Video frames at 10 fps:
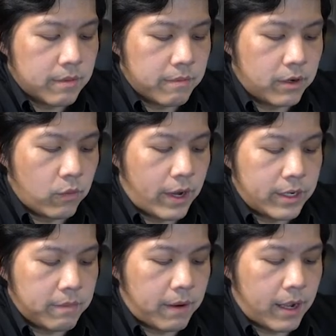
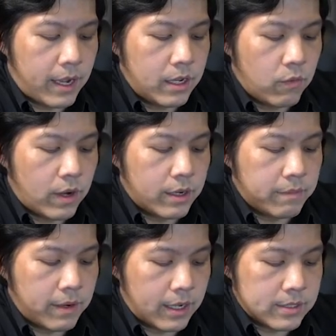divided by 1
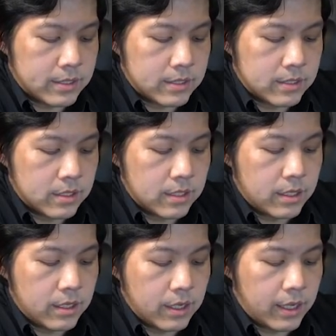plus
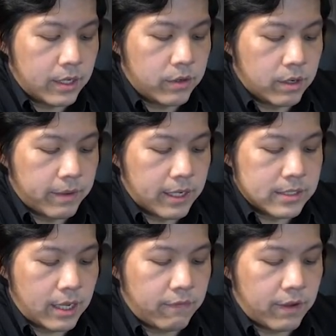e to the minus
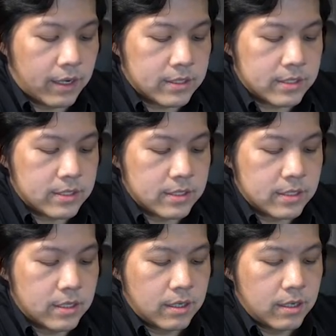fx
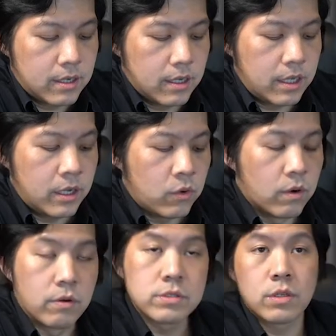
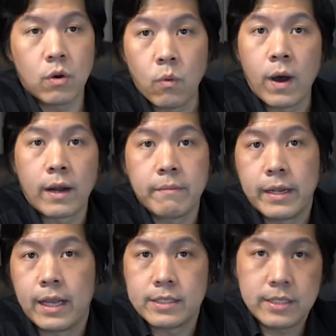equals 1
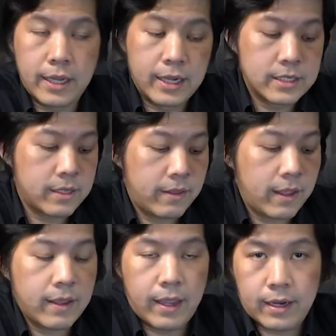minus h
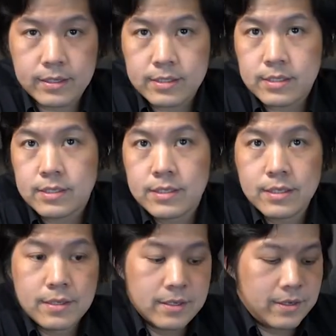theta x.
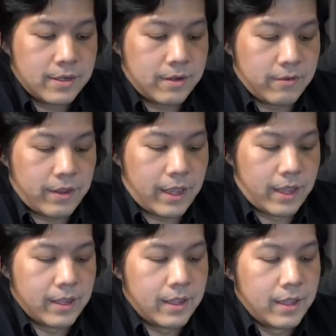
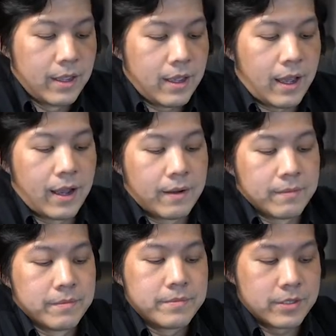Okay.
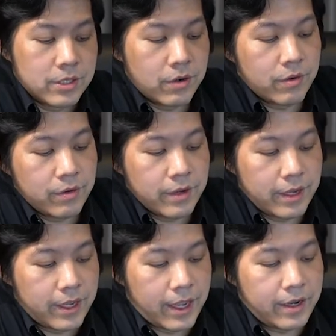So
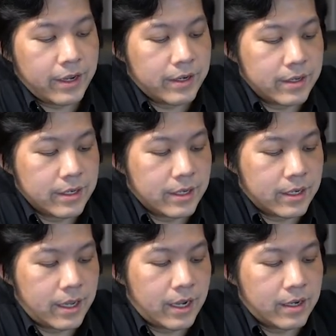in the end here it
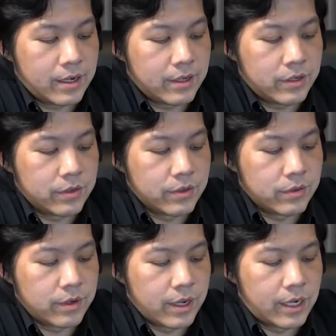get
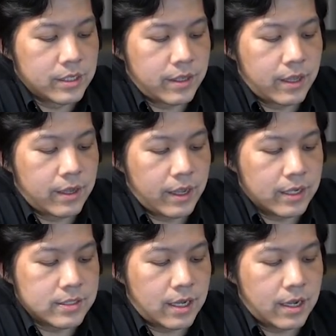into h theta
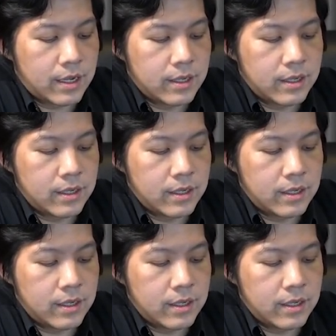xi